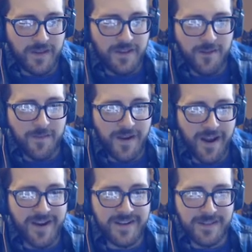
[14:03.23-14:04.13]
You've been
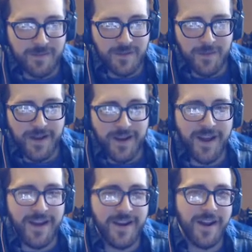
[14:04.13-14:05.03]
hiding something about
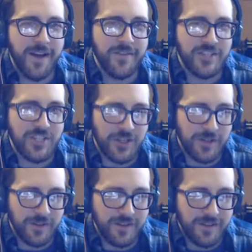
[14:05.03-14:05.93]
Hannah, haven't you?